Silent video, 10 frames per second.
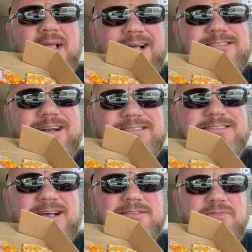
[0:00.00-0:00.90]
That's a nice
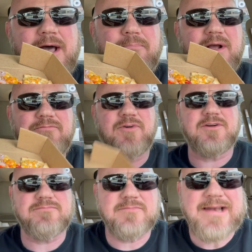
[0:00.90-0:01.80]
size flatbread
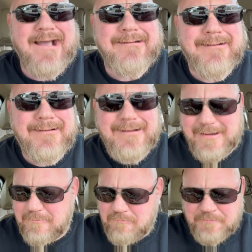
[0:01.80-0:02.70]
for
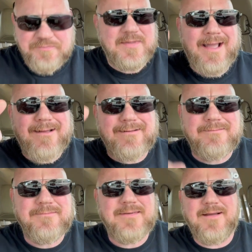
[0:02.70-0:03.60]
$9.99.
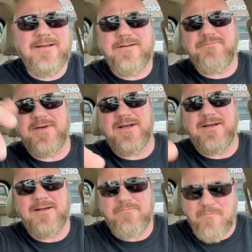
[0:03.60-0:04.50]

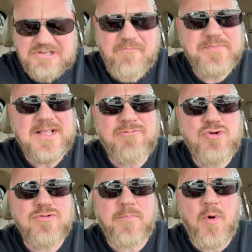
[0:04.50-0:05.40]
And if you
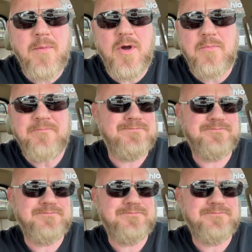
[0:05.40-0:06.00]
do the promo,